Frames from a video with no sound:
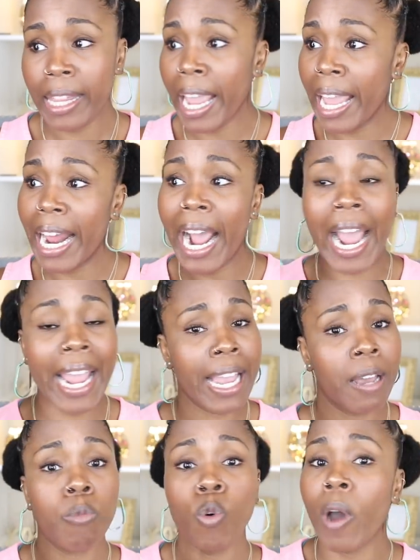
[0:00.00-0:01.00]
that I
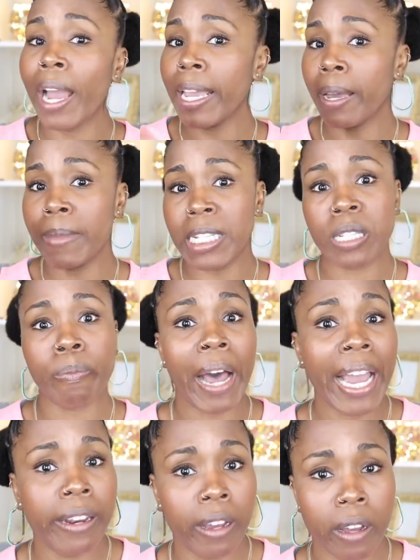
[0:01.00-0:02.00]
am who I am in
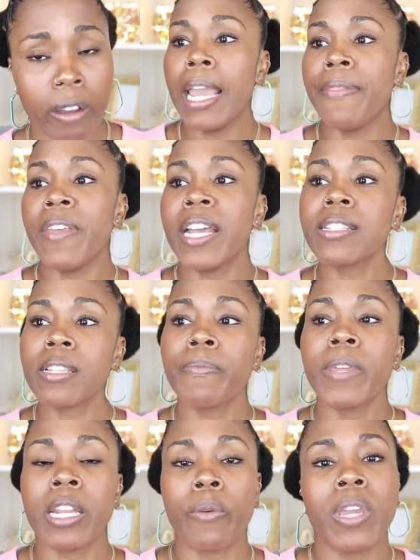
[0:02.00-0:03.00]
spite of. And that's
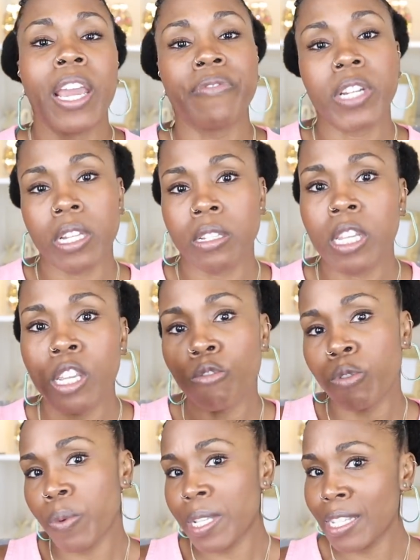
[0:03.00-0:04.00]
something that we have to continue
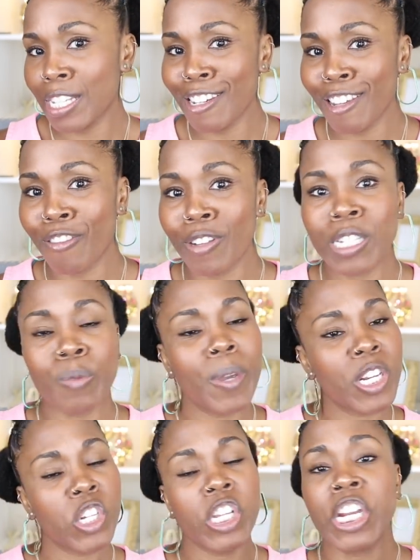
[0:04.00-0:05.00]
to instill,
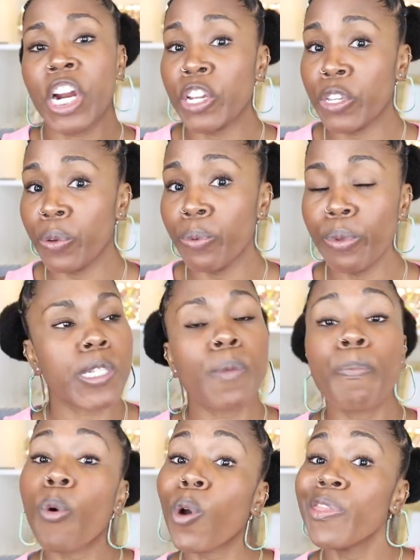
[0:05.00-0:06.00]
especially in our youth.
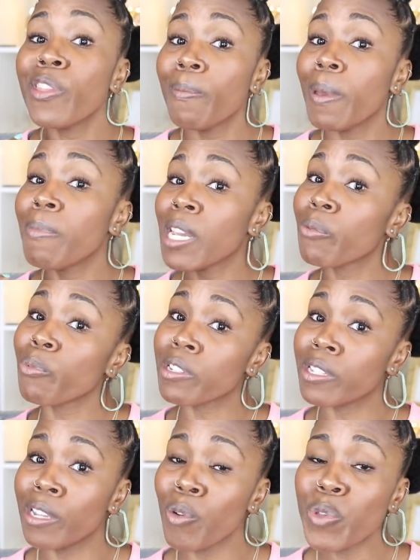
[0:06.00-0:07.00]
Support them in being
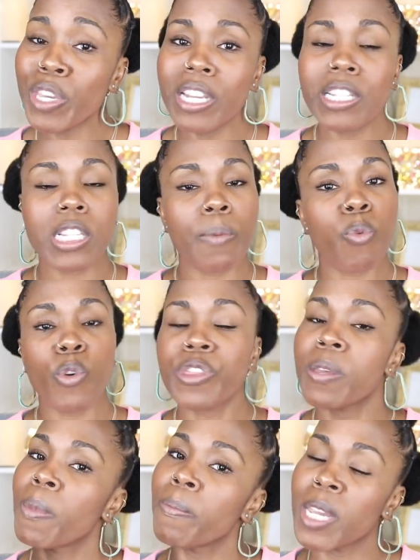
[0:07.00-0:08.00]
resilient,
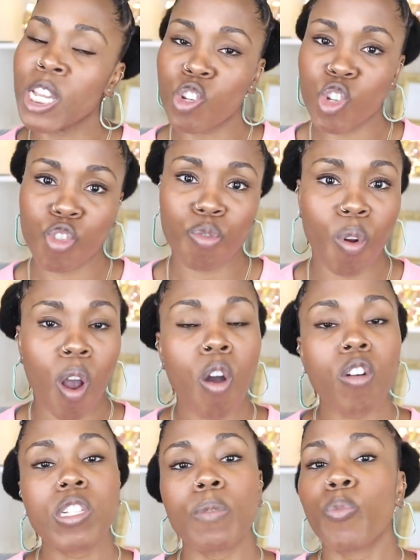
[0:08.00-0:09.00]
support them in being
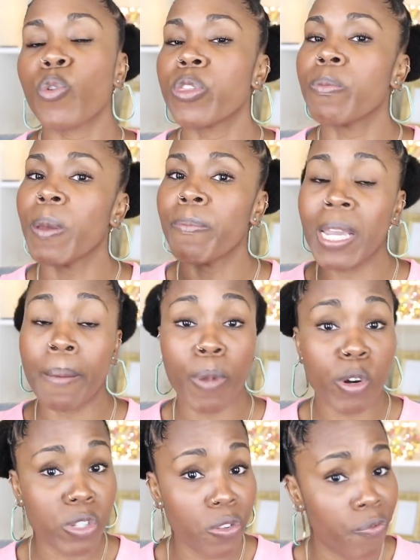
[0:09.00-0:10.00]
strong, support them in being
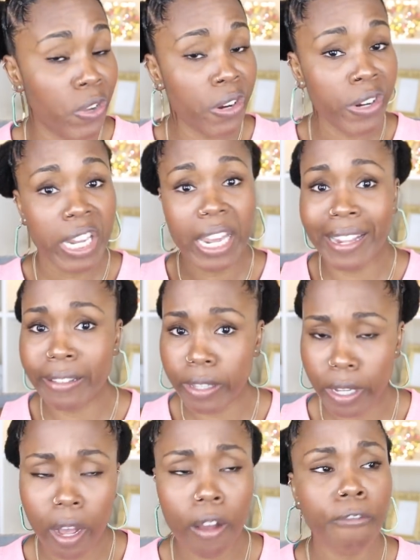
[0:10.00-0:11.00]
persevering and
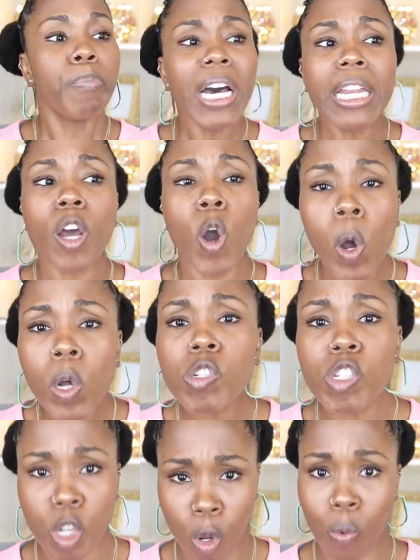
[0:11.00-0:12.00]
tough, but
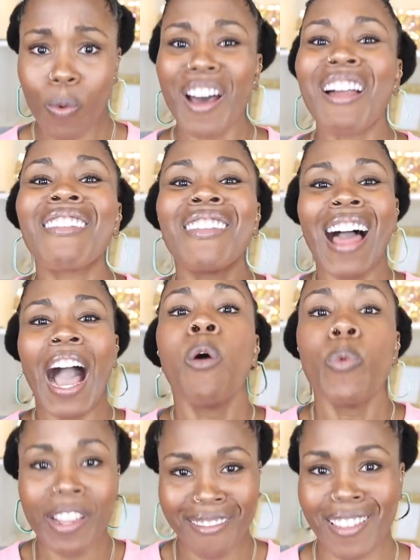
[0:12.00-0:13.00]
also
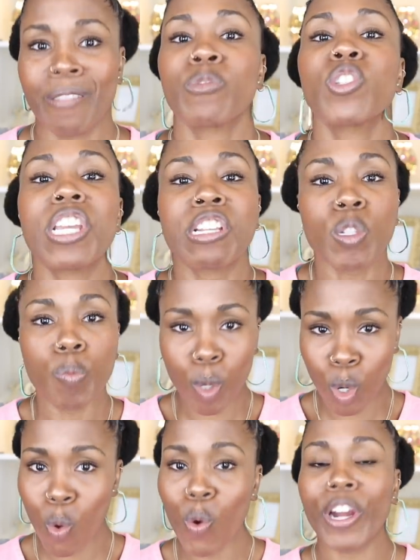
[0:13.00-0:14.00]
allowing them to
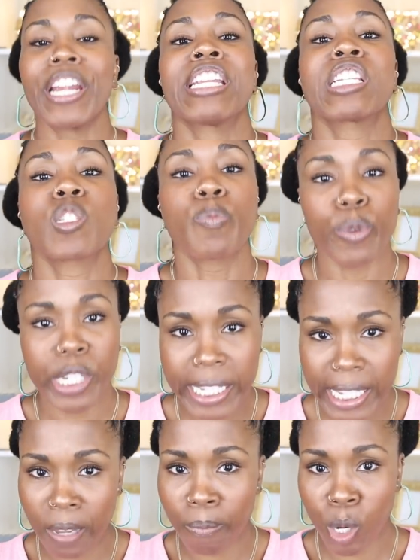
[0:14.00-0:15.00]
explore and
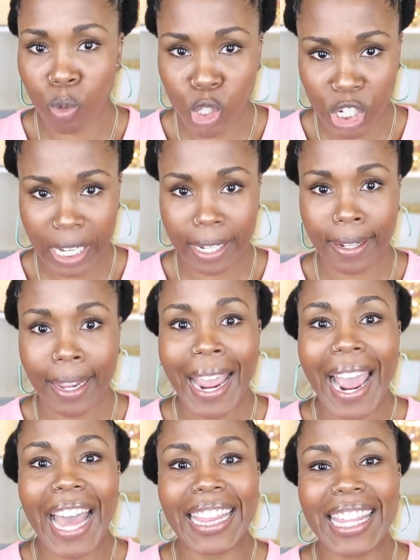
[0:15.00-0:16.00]
express emotion.
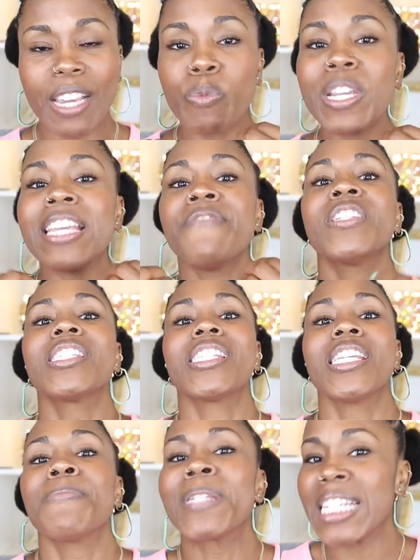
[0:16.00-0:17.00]
I think we even
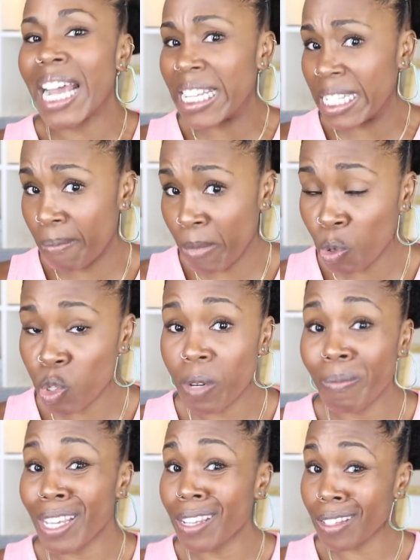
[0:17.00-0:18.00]
stigmatize
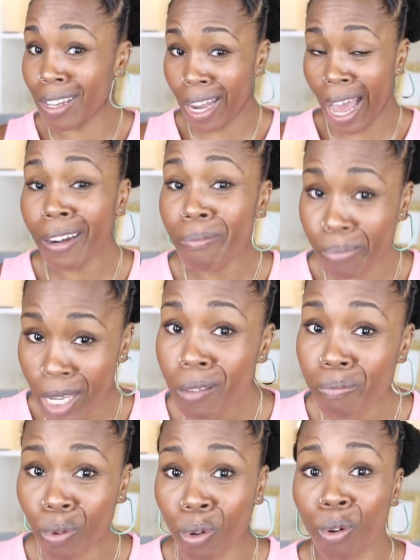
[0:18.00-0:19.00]
emotion because a lot of
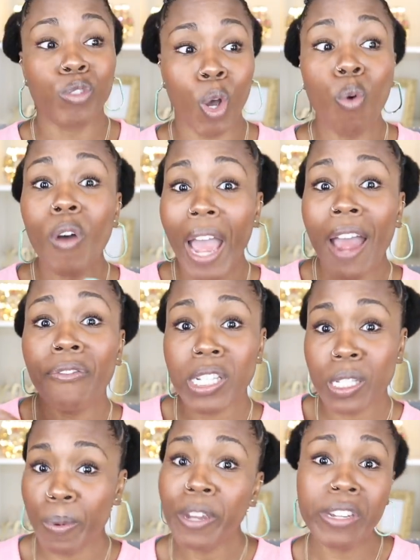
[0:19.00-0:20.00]
people don't have
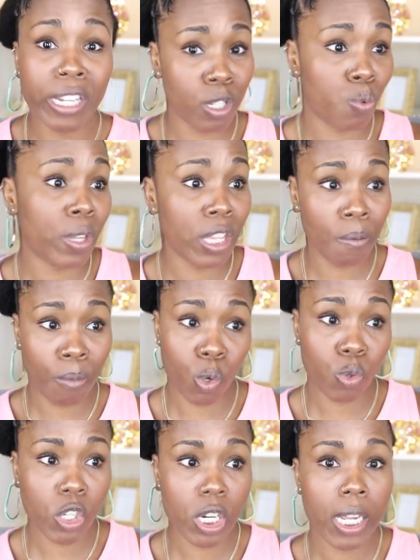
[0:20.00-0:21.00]
experience with
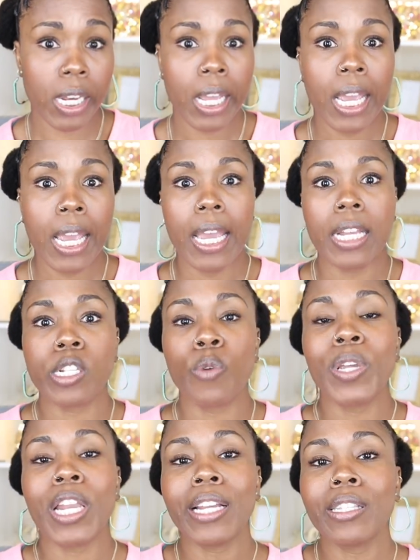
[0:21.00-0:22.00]
emotion. And so
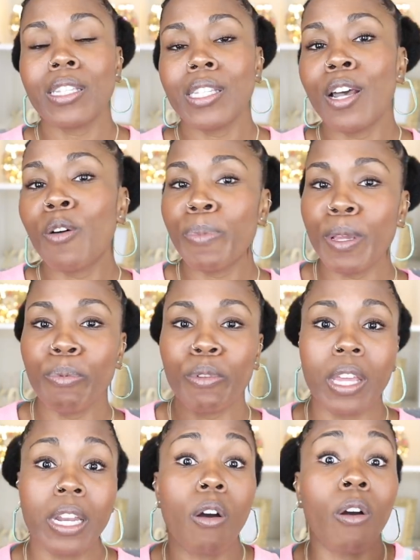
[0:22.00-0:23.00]
we like to tell people
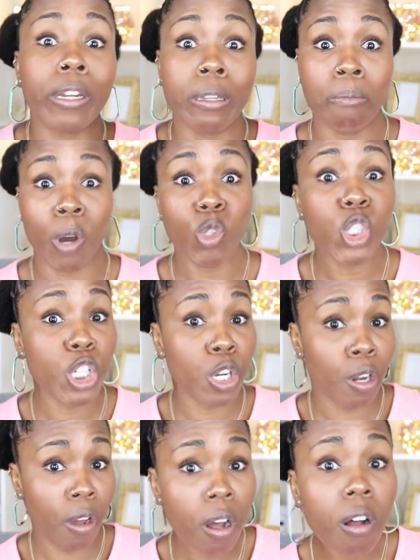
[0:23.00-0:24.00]
that are
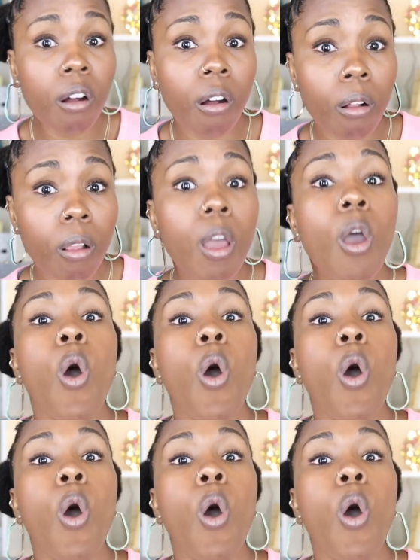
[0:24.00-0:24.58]
emotional